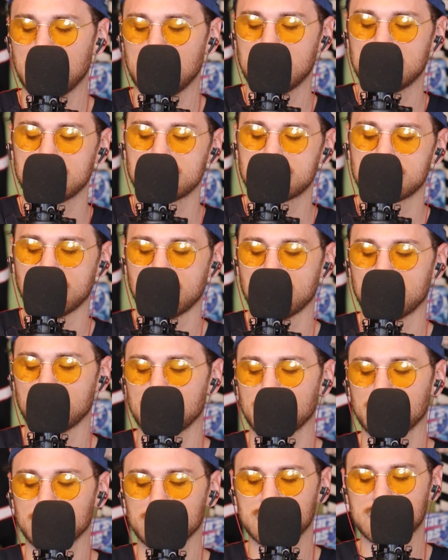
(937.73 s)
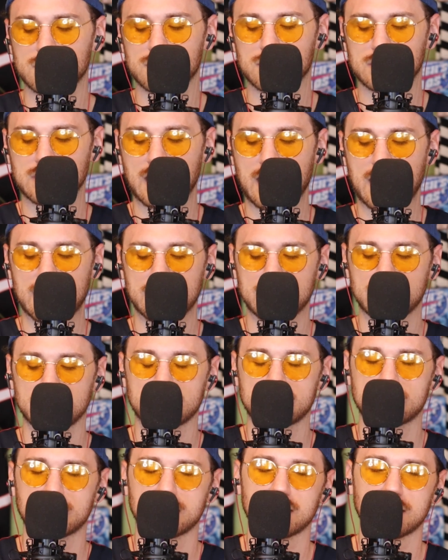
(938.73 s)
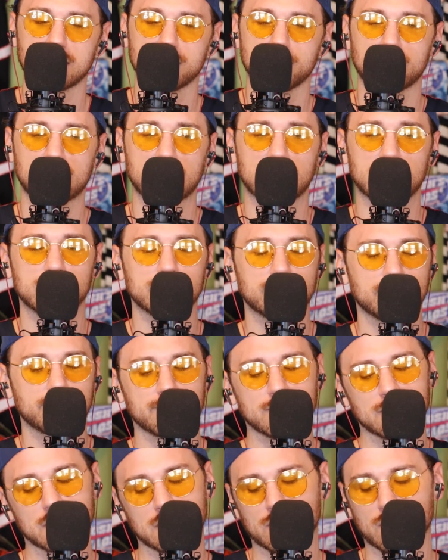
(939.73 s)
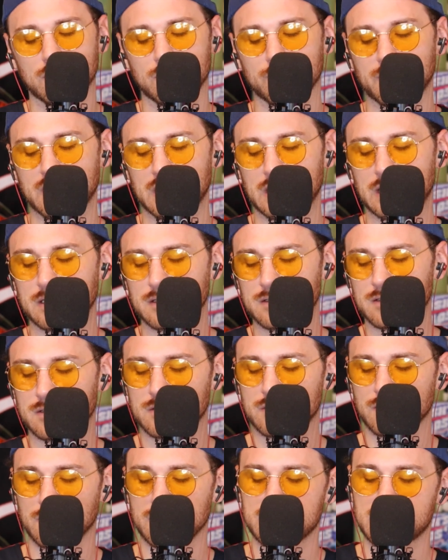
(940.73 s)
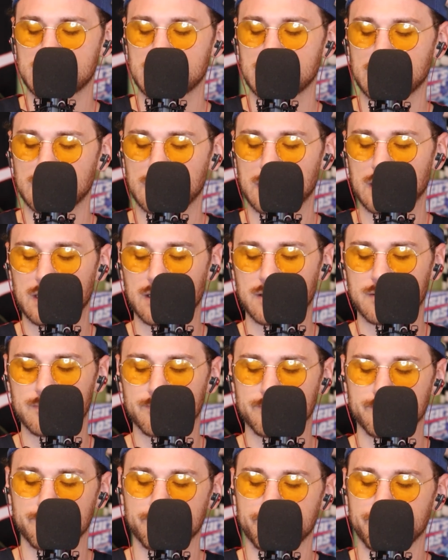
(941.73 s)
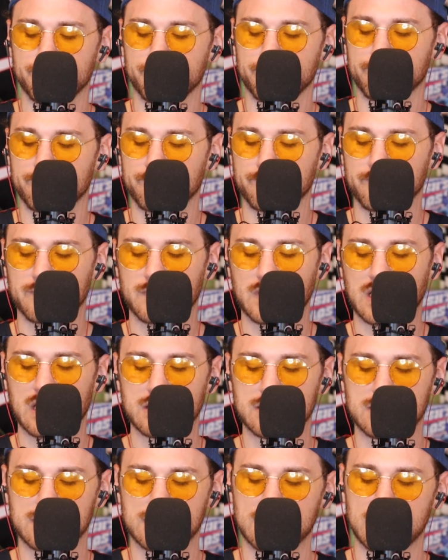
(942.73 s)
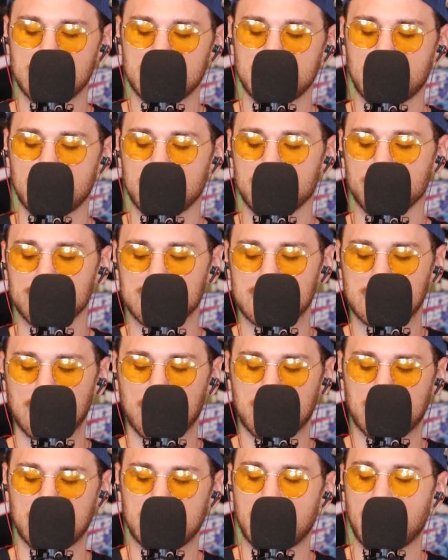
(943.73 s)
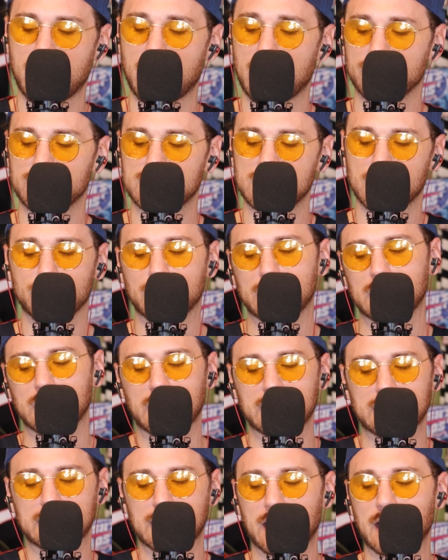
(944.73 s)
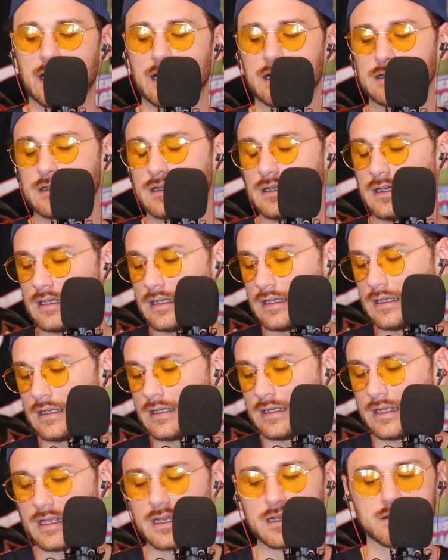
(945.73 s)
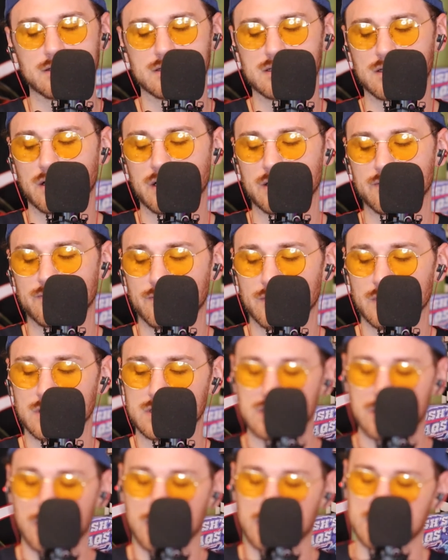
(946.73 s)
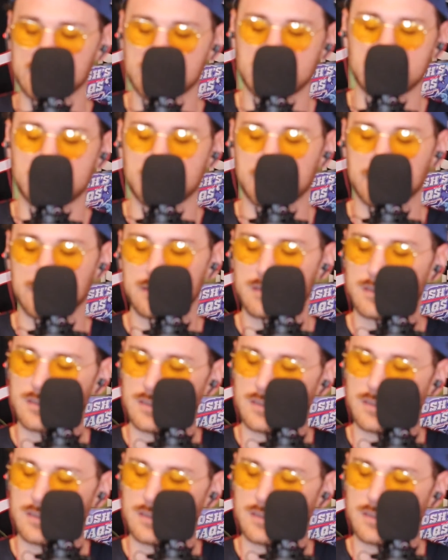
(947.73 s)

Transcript: So sad to see, but you hope that Dorsey can see that he was lucky to have someone like that in his life for as long as he did.